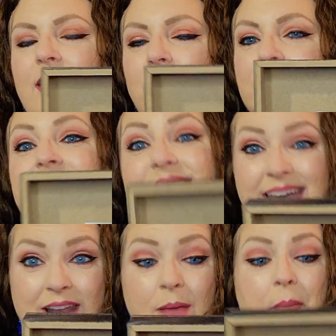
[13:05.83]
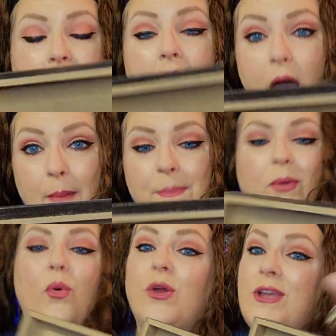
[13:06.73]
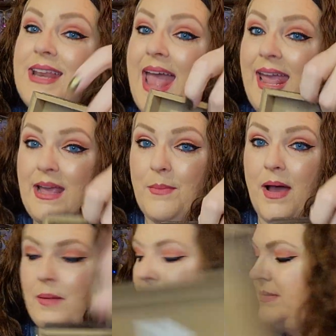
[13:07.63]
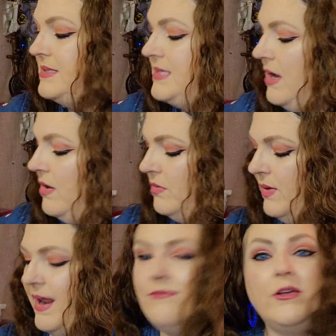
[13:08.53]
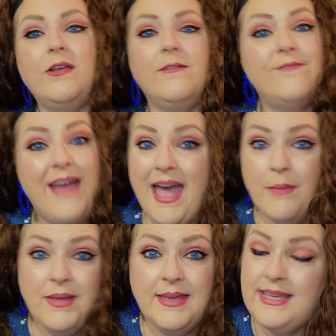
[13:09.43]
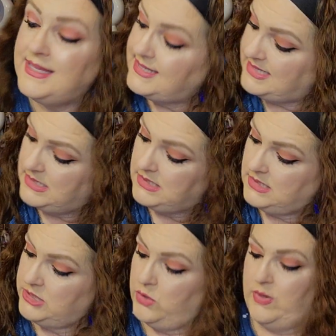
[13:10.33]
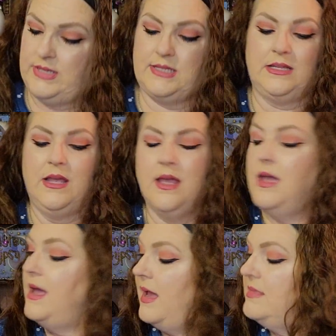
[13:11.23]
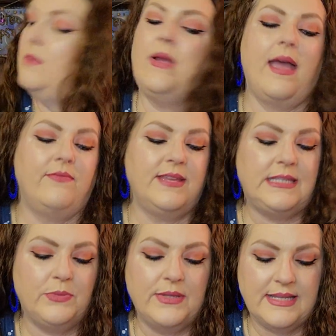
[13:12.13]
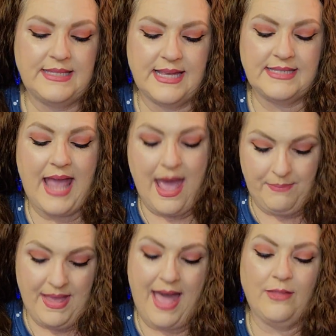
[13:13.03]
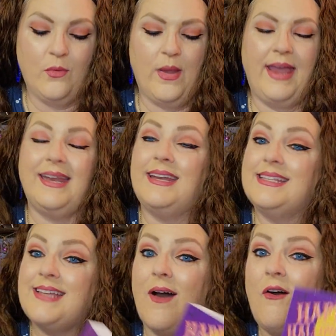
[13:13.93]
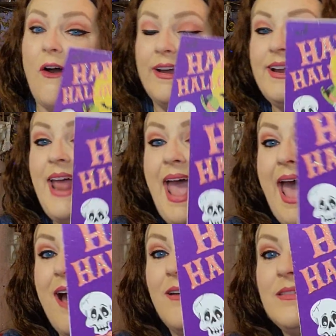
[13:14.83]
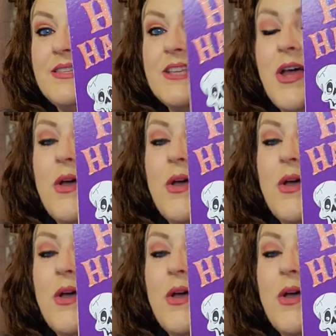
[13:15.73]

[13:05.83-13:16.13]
you can set them up or you can hang them up. So whatever your vibe is, do it. And then we have this one that says Happy Halloween, and it's a haunted house